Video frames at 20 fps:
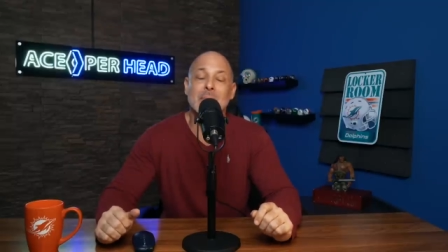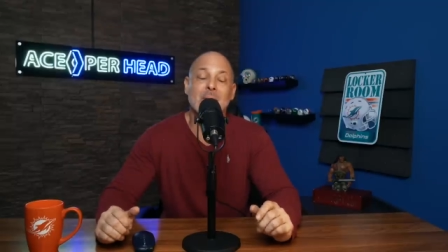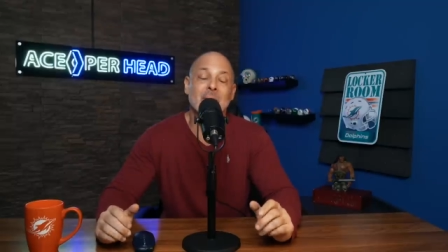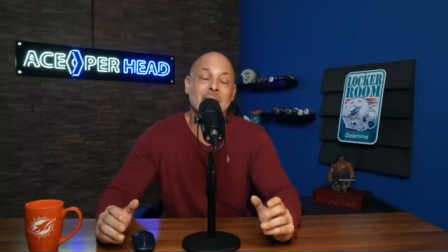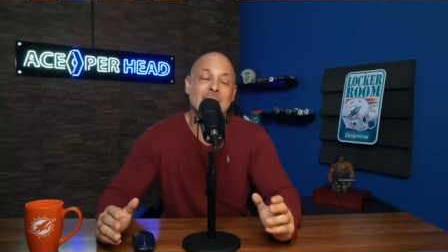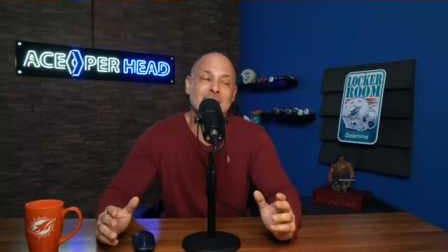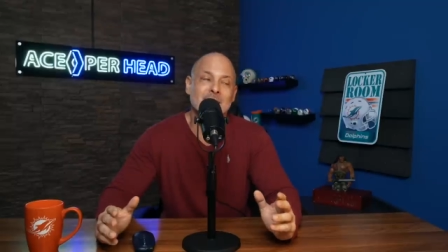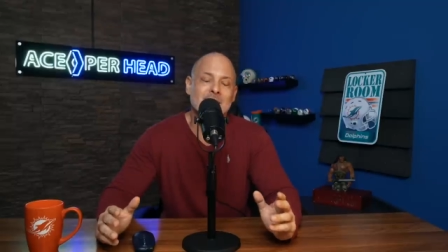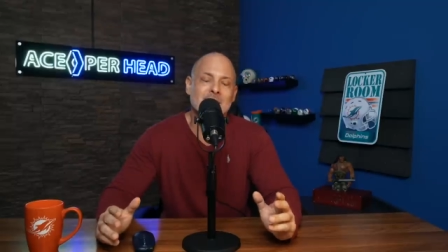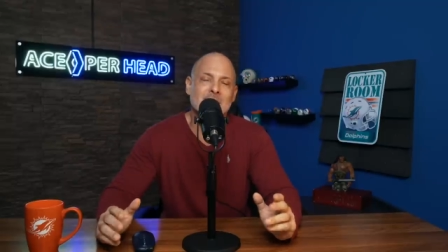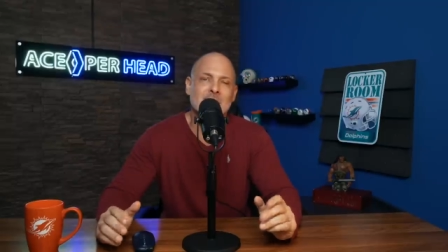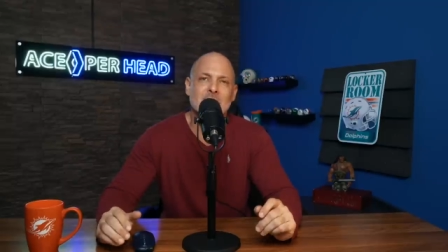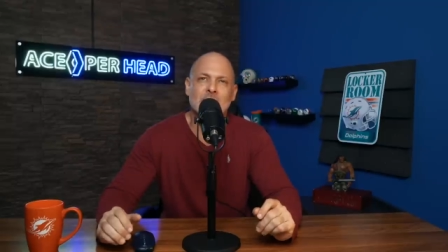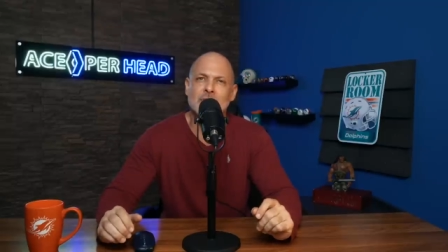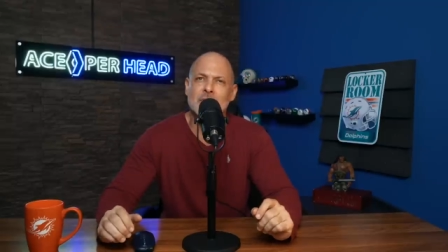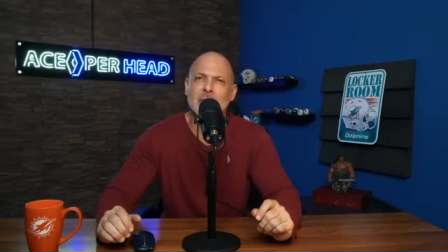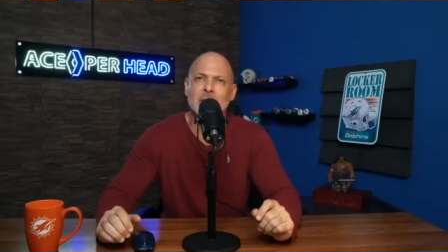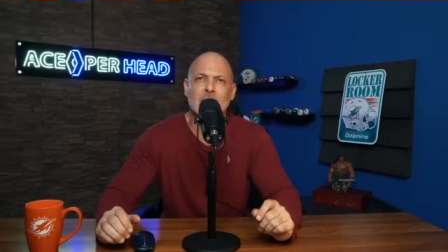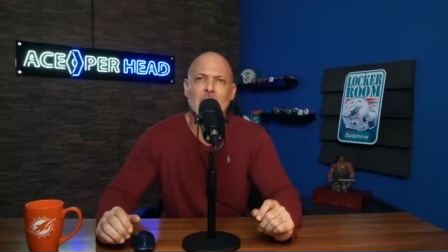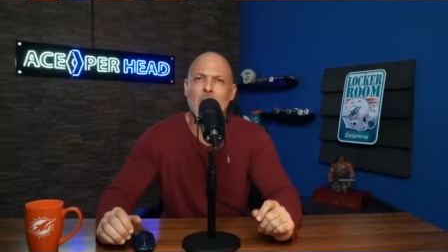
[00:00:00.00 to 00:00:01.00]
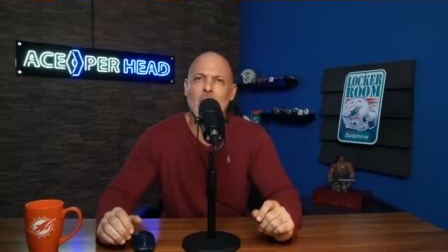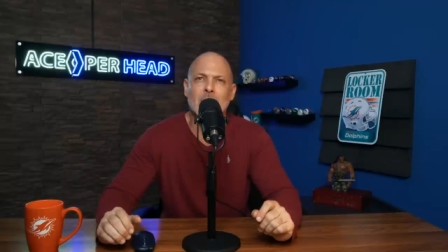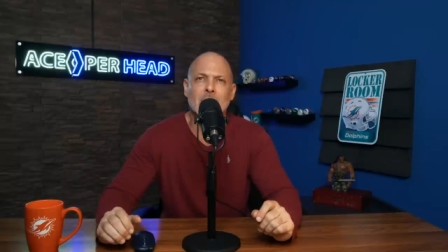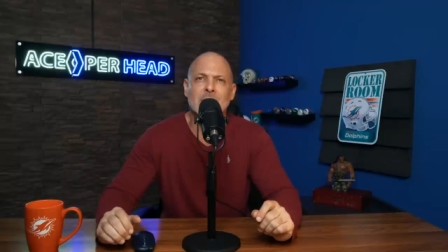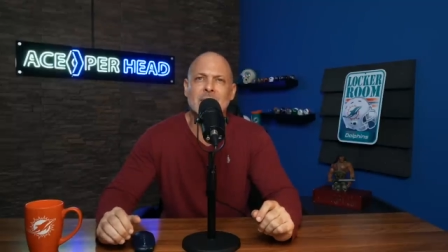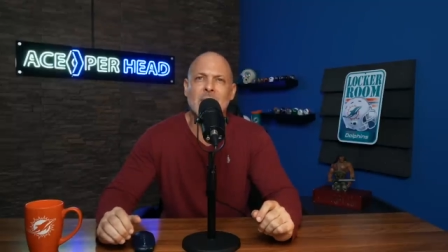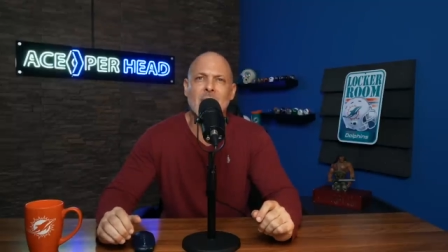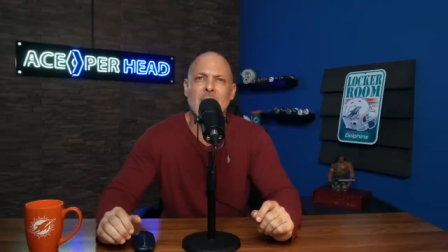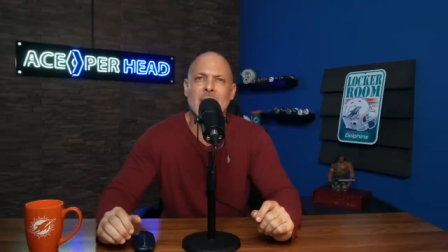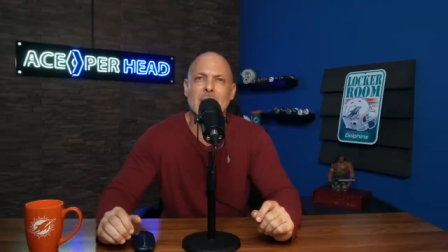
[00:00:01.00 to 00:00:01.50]
but it's really hard to
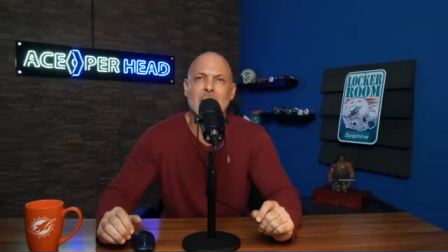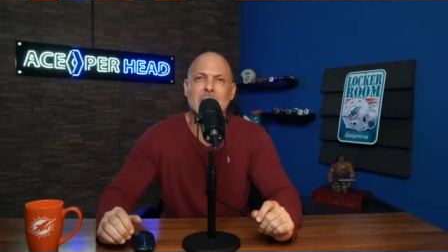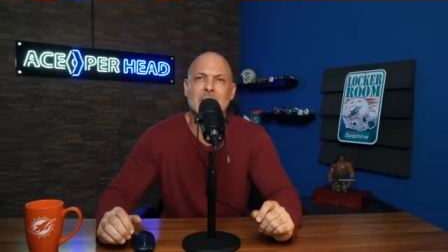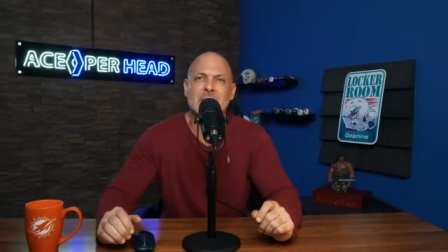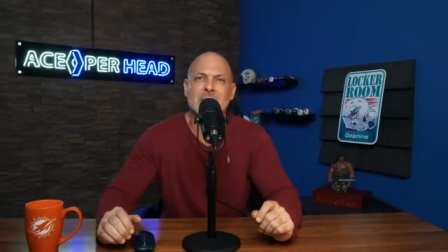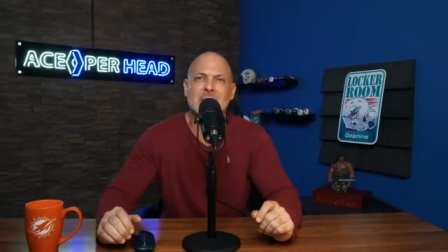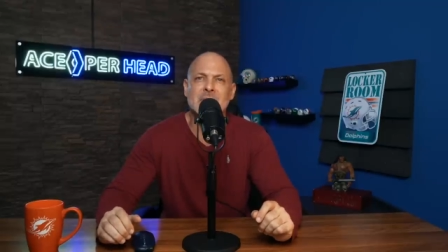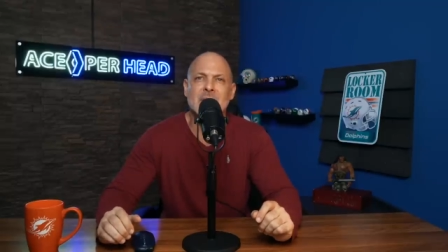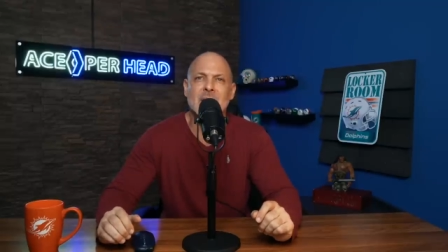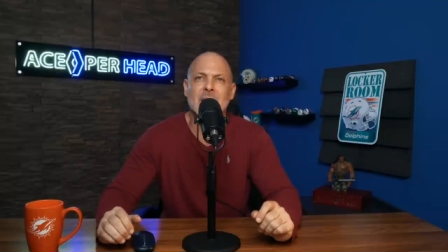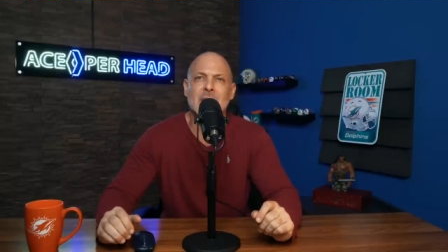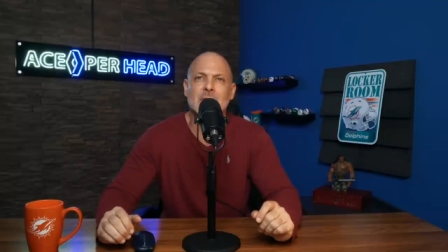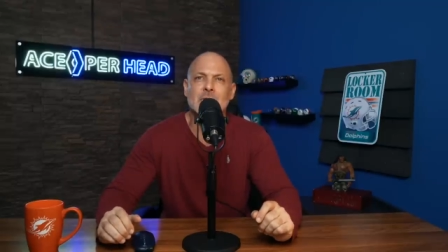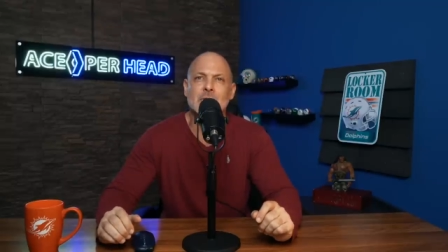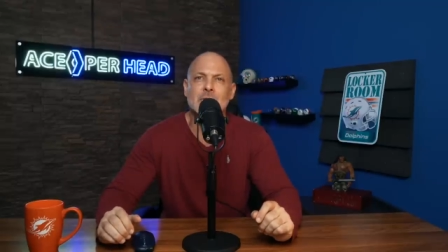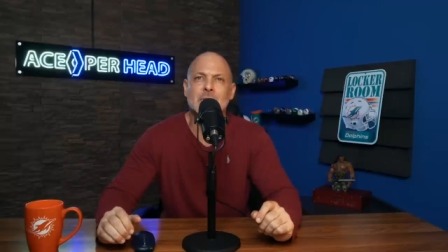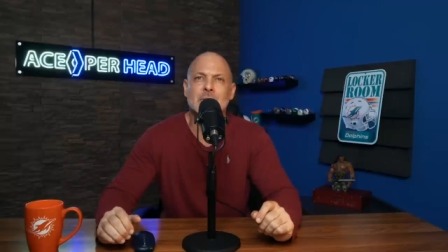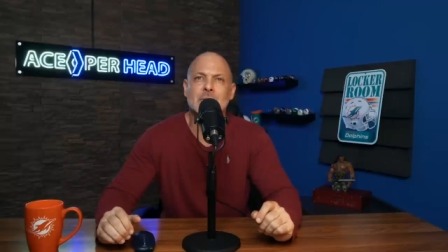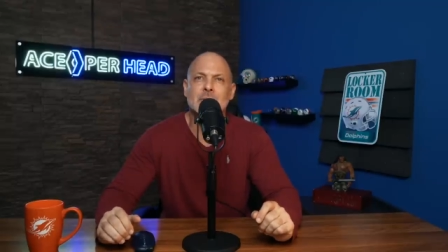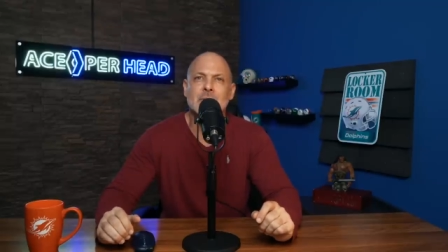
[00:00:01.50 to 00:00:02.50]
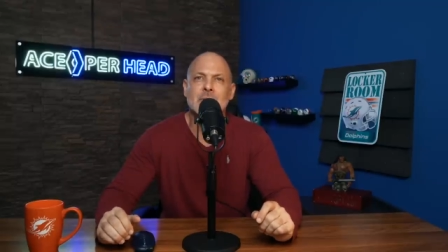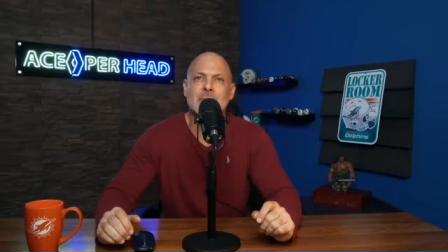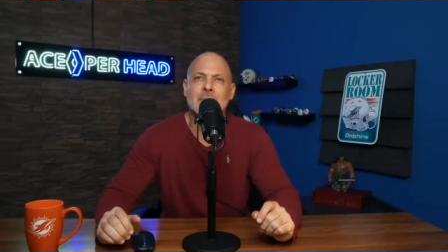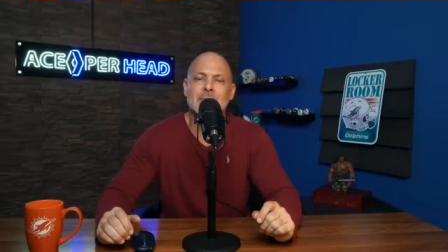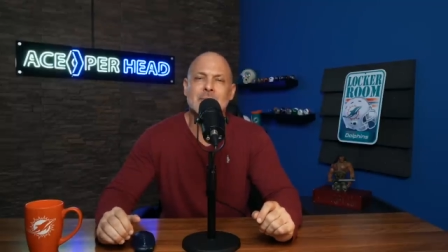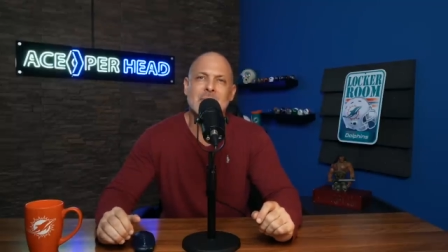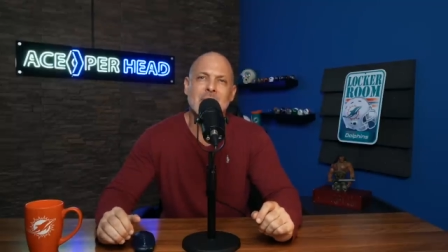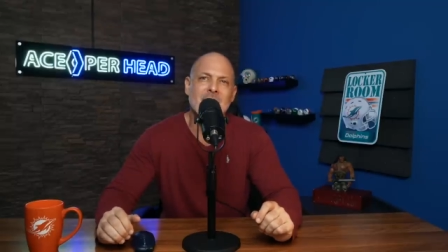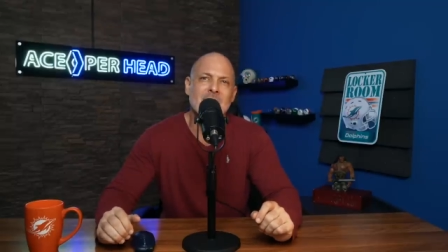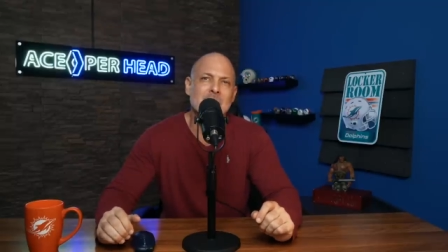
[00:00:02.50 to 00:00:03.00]
find him at this stage.
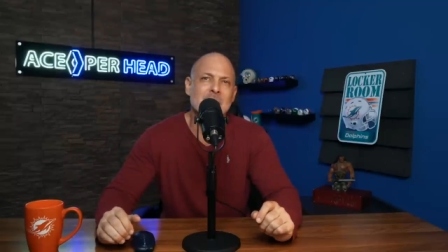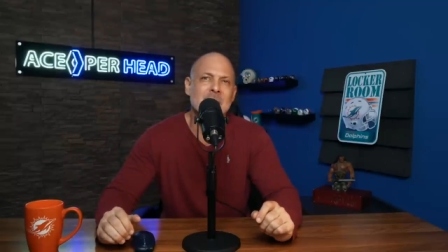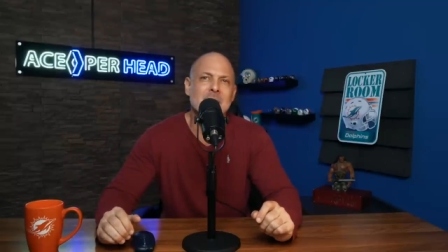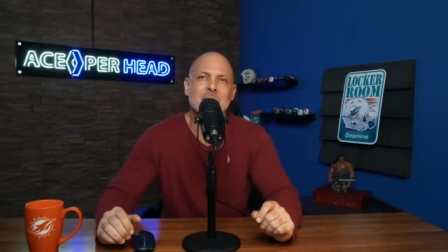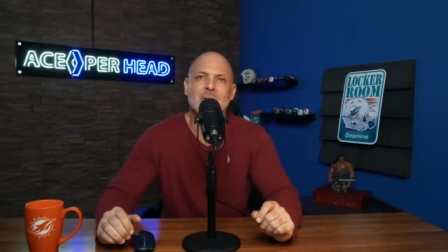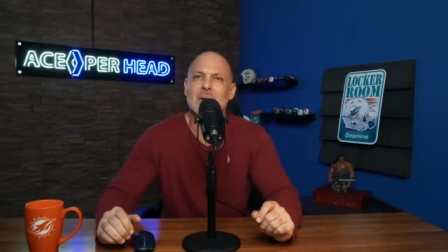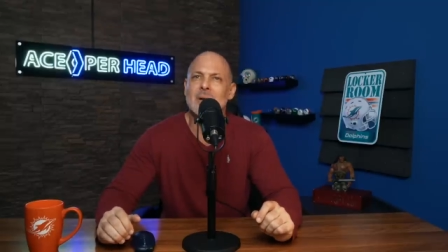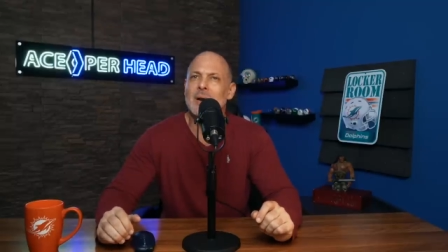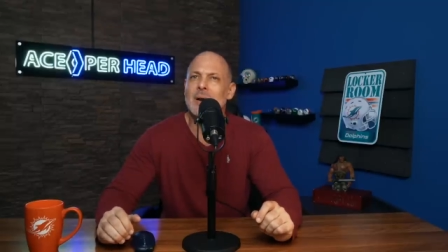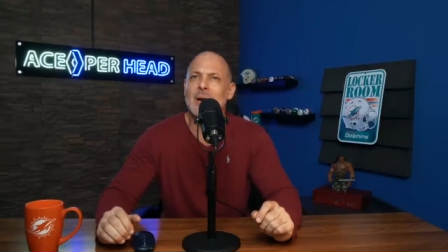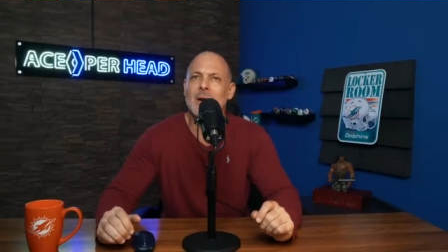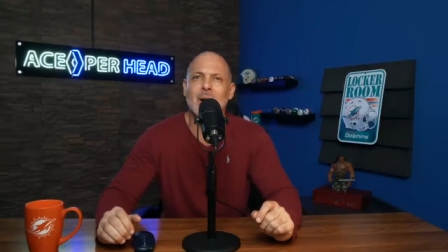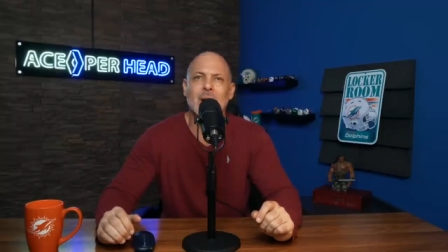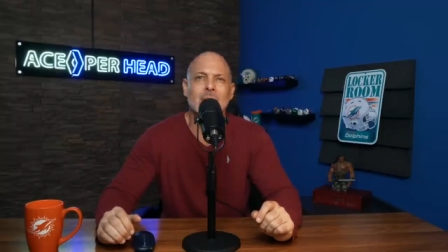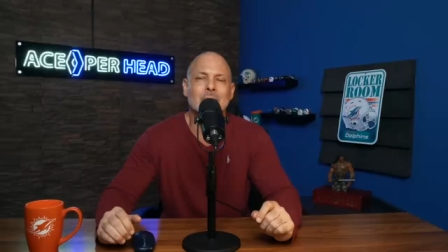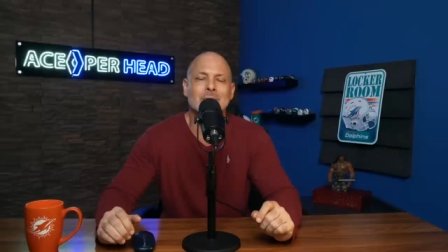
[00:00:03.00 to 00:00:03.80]
Maybe uh,